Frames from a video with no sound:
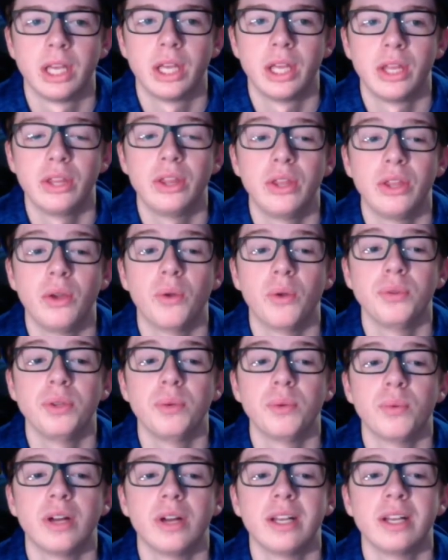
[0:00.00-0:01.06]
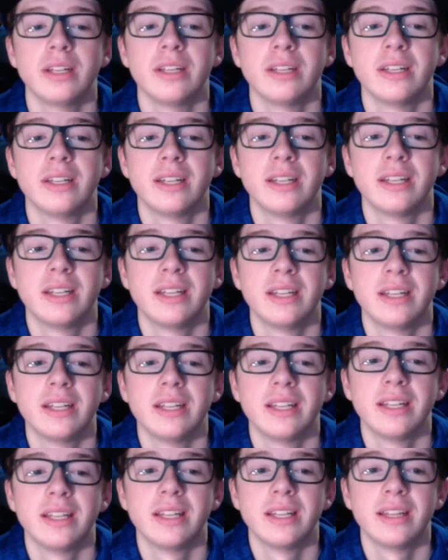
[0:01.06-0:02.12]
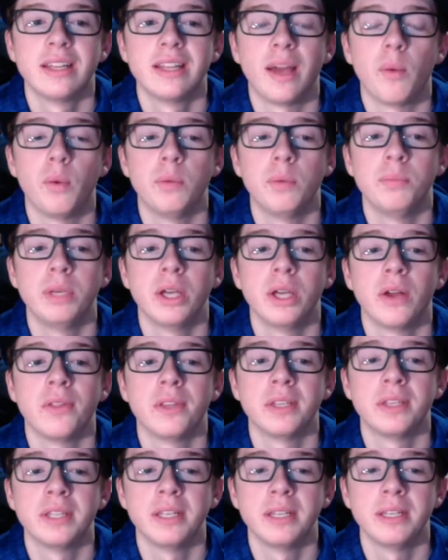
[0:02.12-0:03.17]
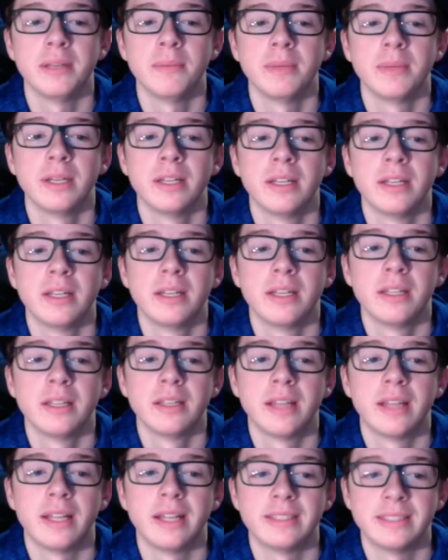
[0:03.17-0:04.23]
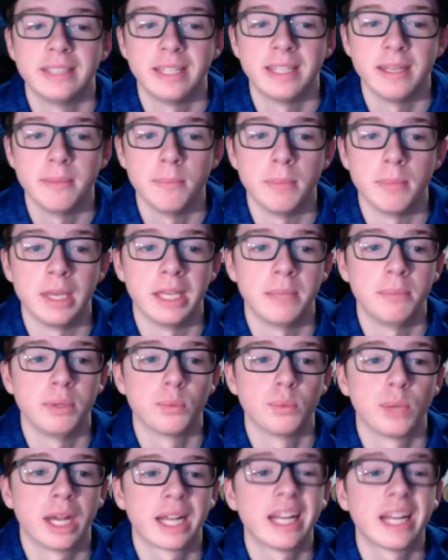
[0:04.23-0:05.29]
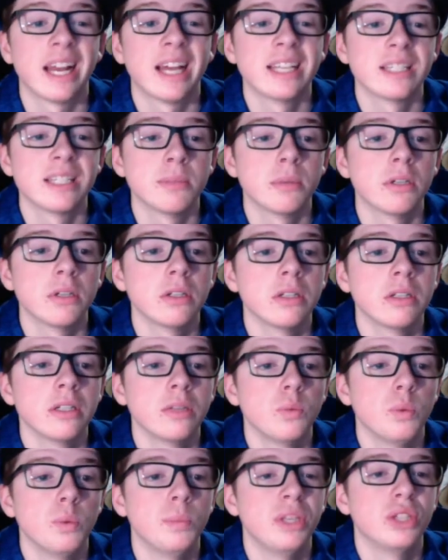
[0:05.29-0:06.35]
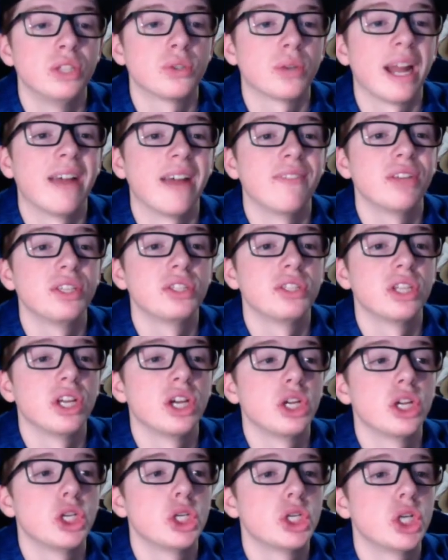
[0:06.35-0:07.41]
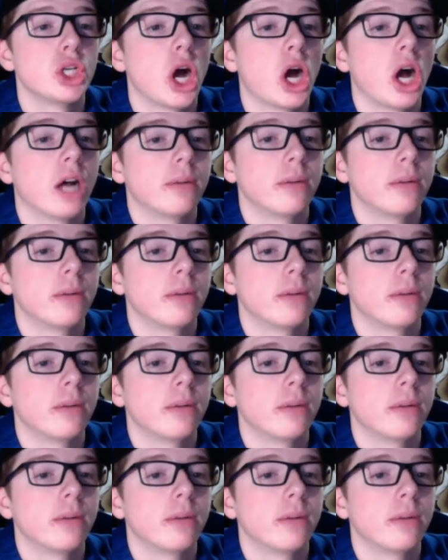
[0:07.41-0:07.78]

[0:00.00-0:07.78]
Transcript: The only one that would be on the team that's name may be recognizable would be Travis Shaw.